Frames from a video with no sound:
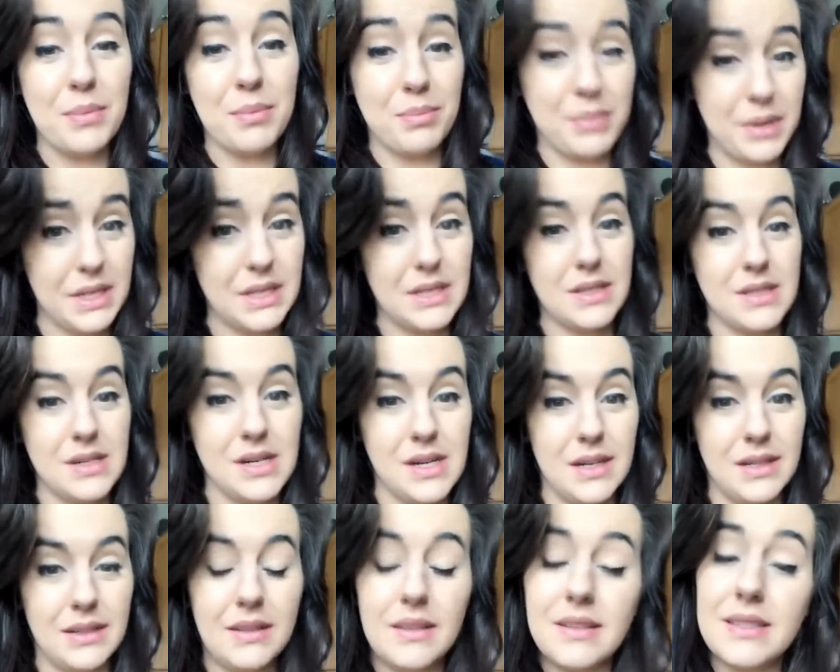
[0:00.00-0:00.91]
but it's
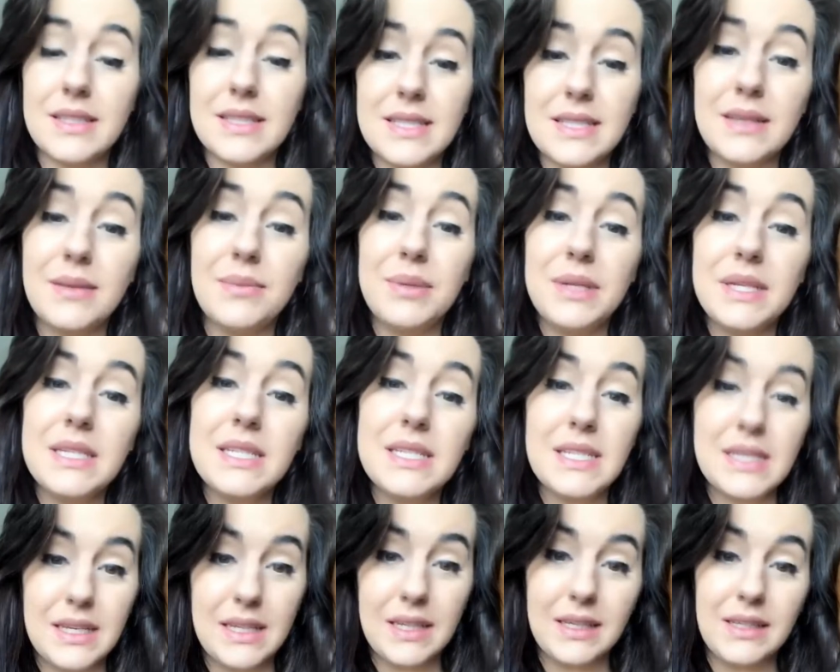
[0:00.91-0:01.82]
not. It's
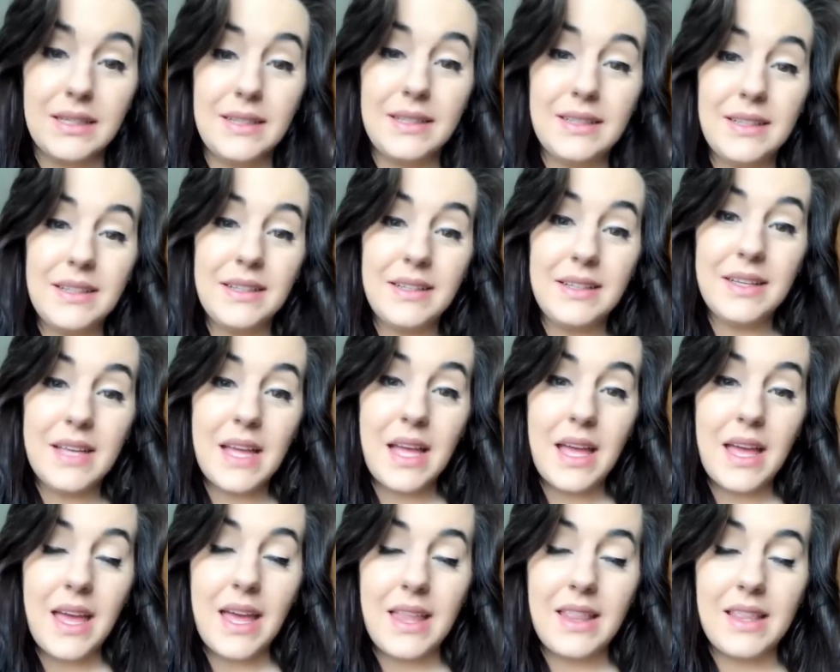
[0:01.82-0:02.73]
CBD.
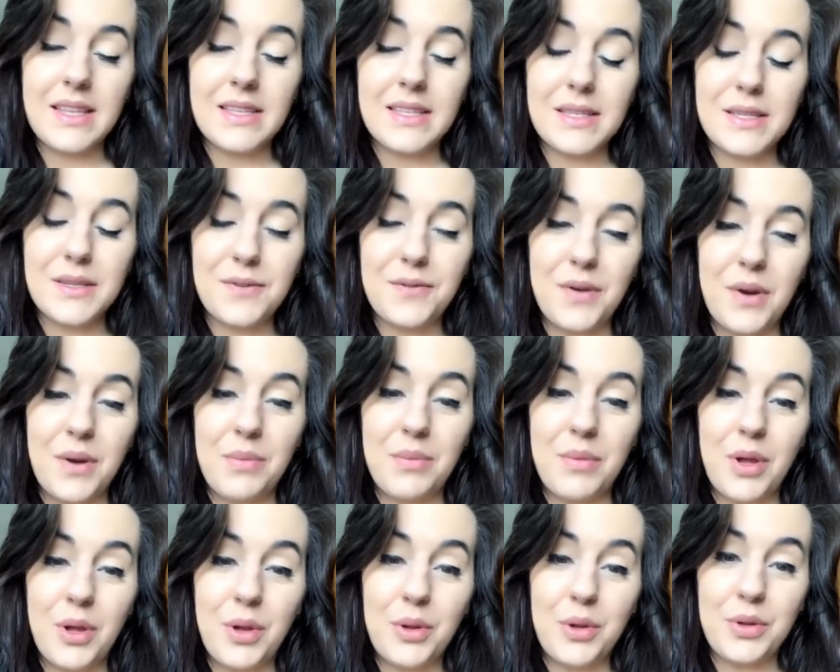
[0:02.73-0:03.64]
And this is
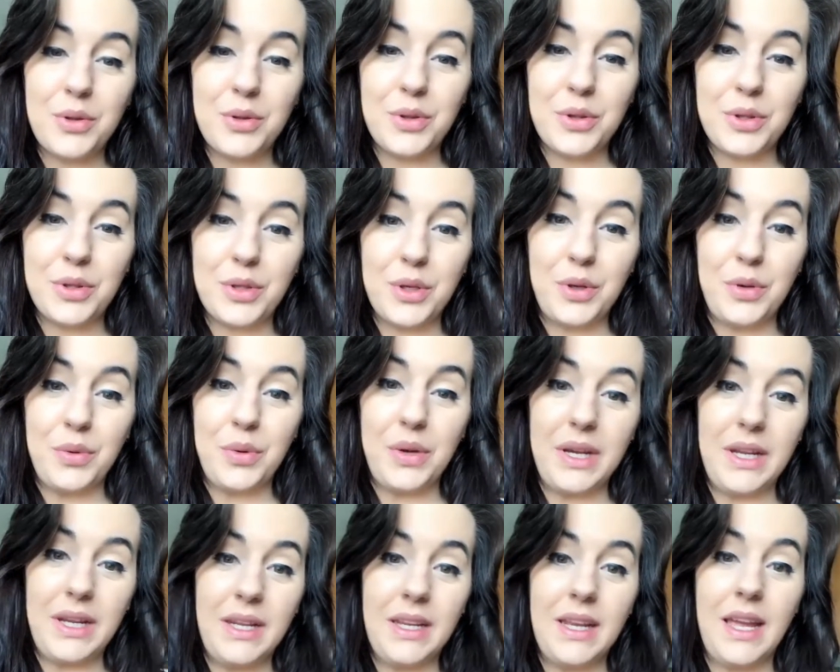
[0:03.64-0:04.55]
from the
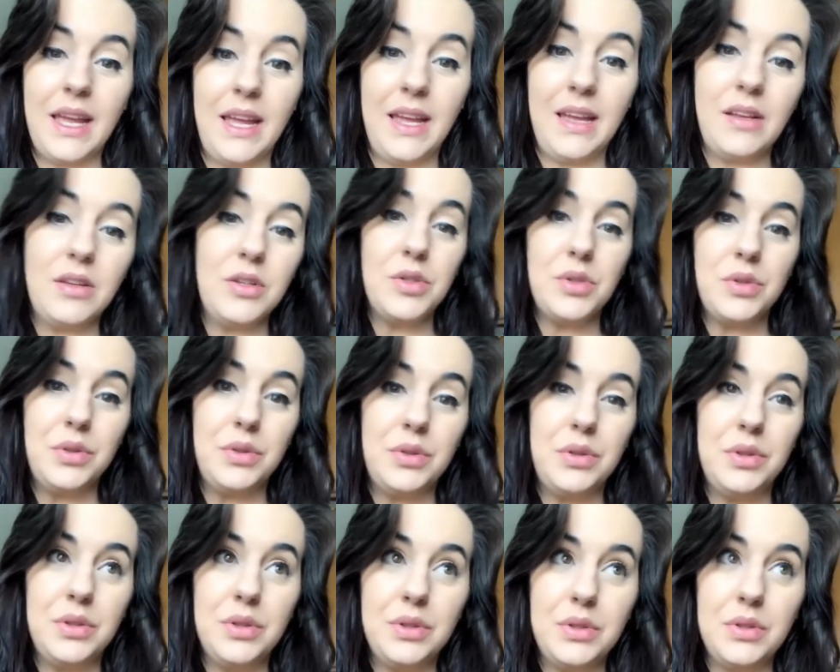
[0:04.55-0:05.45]
Green
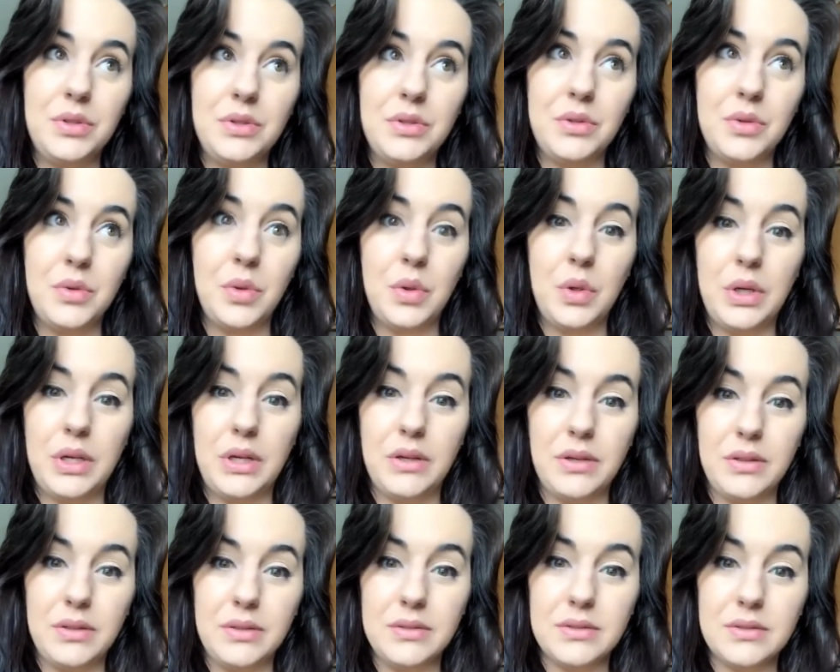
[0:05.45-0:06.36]
Angel
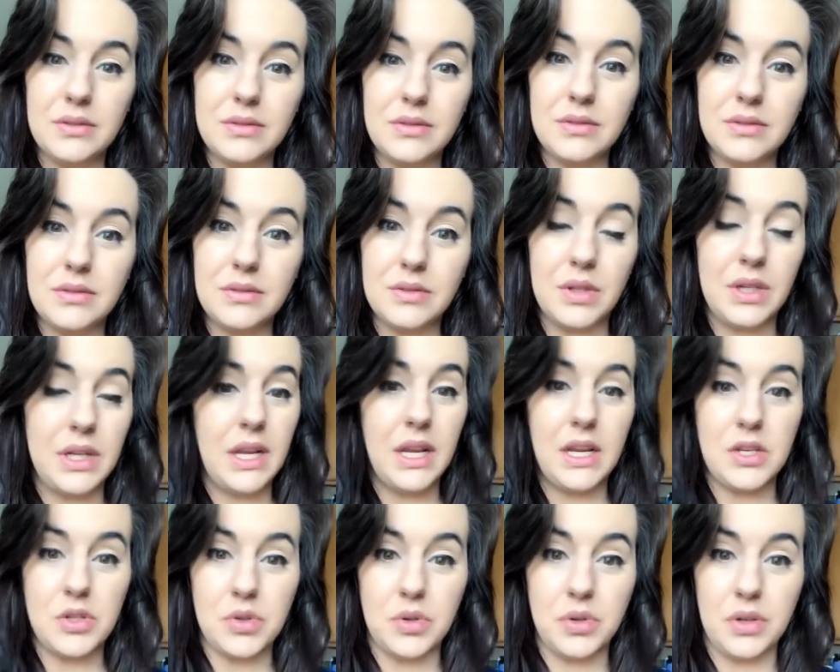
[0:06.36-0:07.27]
oil. Green
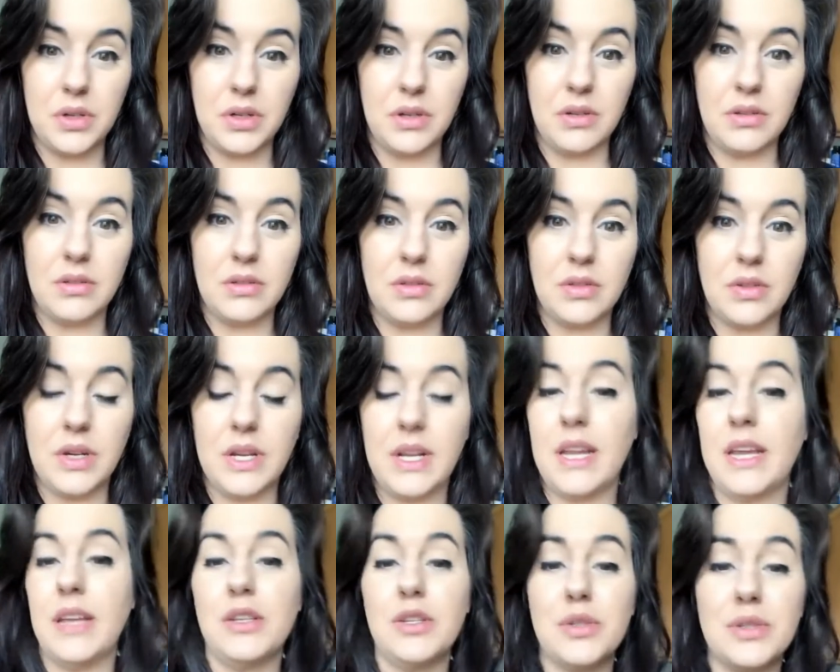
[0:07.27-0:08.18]
Angel oil, Green
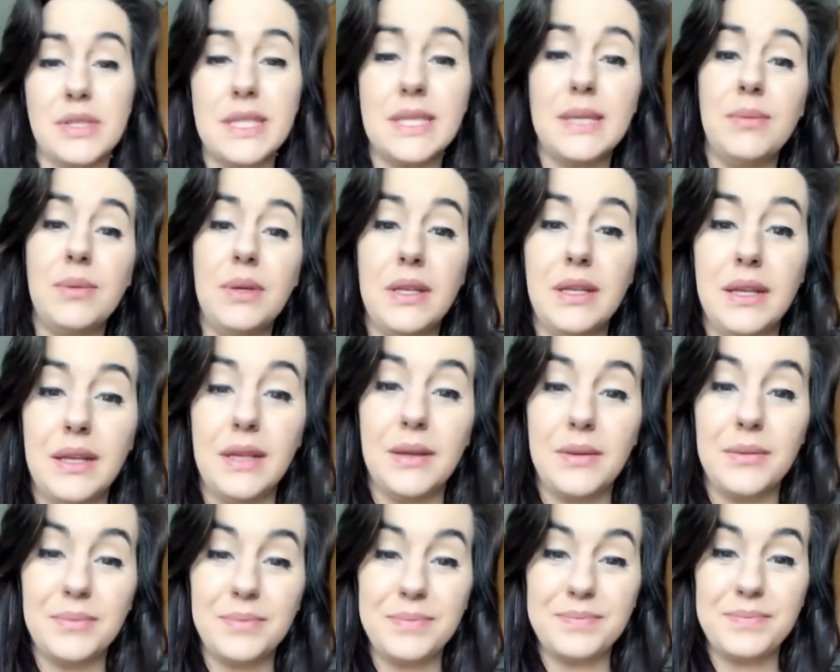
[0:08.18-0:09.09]
Angel
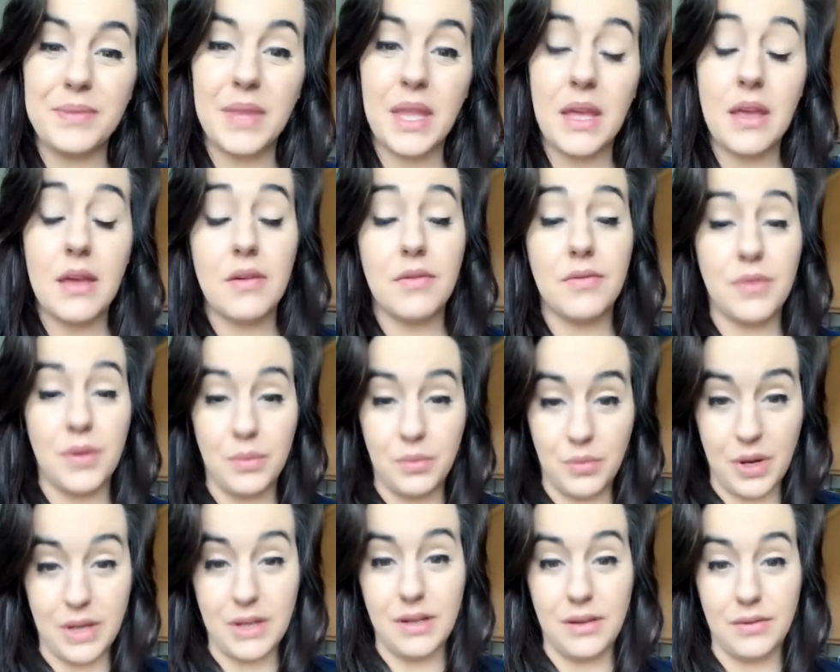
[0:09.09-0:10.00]
CBD
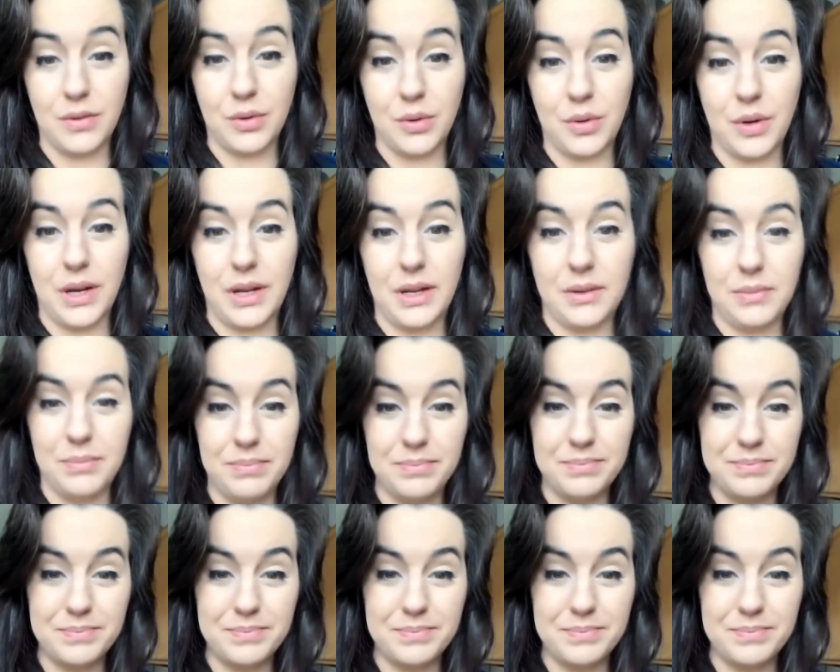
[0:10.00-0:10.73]
from Red Devil Kratom.